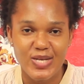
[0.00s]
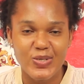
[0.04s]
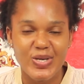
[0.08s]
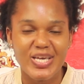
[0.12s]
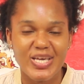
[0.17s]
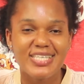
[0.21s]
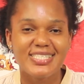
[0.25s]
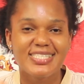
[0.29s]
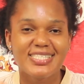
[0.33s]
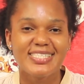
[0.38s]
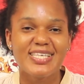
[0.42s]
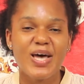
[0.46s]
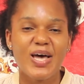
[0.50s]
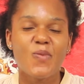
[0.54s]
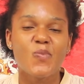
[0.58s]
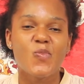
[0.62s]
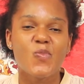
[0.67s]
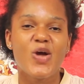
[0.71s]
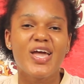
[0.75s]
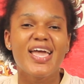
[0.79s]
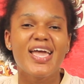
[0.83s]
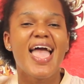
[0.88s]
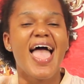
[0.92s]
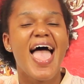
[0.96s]
no
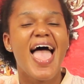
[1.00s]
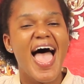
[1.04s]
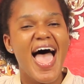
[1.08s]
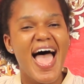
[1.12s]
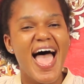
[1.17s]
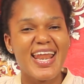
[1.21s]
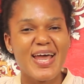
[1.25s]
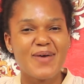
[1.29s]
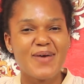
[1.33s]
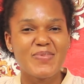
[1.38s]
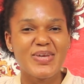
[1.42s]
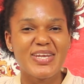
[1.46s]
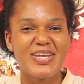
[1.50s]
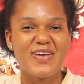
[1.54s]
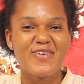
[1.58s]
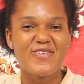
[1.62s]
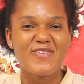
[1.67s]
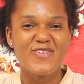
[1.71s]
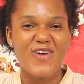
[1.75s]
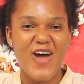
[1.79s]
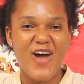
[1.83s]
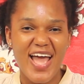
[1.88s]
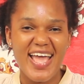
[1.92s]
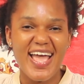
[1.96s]
ensemwe ena me ne
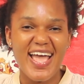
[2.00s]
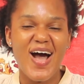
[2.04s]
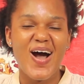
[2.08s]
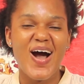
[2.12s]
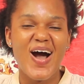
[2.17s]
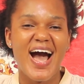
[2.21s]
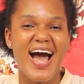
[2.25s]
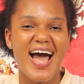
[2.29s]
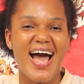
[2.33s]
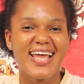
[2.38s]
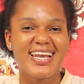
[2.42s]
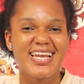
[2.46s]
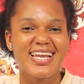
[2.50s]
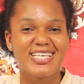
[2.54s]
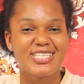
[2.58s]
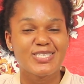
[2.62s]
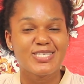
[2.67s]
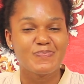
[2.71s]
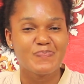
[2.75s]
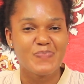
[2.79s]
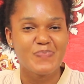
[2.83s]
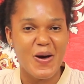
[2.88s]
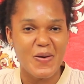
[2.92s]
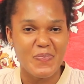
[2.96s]
royal
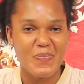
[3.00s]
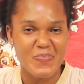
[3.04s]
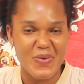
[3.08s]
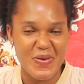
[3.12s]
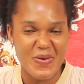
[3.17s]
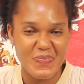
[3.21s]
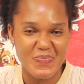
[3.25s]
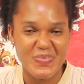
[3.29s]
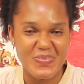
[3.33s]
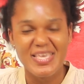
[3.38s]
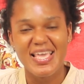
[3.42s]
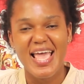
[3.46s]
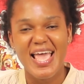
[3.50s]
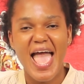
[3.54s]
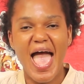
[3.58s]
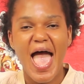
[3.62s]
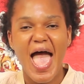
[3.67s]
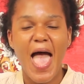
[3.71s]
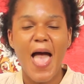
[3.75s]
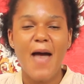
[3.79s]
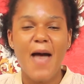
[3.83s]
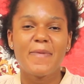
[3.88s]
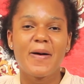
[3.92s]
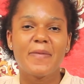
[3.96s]
highness papa bi
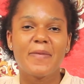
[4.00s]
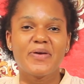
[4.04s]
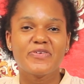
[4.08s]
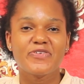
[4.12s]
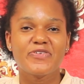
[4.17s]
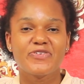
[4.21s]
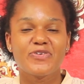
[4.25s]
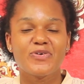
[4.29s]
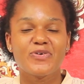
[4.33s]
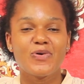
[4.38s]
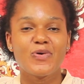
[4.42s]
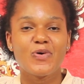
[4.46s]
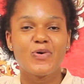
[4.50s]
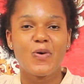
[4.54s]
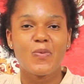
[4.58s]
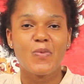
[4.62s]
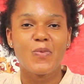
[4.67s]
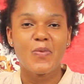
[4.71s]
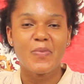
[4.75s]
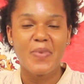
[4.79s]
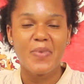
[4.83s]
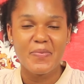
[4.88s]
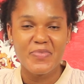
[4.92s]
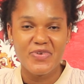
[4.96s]
e ba betwetwe
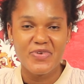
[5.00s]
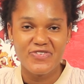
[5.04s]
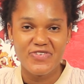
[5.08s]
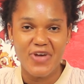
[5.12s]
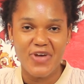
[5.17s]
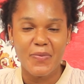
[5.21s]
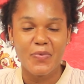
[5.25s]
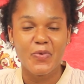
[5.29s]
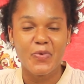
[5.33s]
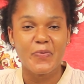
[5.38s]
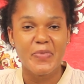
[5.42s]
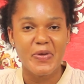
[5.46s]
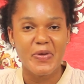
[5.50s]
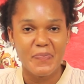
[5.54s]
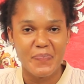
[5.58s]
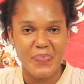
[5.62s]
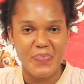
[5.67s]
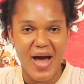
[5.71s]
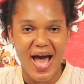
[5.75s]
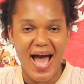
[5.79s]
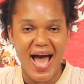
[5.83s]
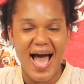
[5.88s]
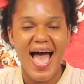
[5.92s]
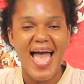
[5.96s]
nkomo ma me twa me ho me
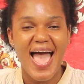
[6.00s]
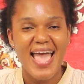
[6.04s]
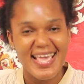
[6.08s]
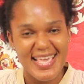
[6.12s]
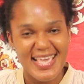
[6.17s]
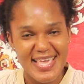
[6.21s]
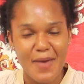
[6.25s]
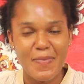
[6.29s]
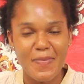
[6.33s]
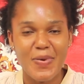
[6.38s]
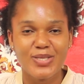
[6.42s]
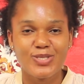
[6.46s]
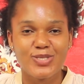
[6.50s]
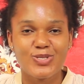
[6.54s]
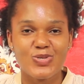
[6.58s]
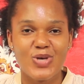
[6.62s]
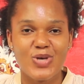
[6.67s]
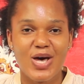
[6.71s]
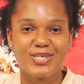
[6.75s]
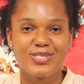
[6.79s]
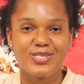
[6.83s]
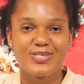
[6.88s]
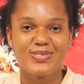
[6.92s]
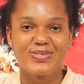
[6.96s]
ba ye beto
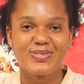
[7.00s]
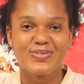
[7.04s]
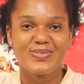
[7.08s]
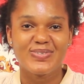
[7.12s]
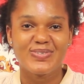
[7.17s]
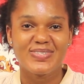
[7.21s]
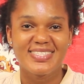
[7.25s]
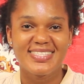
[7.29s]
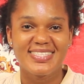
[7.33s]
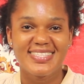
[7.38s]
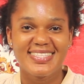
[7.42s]
aso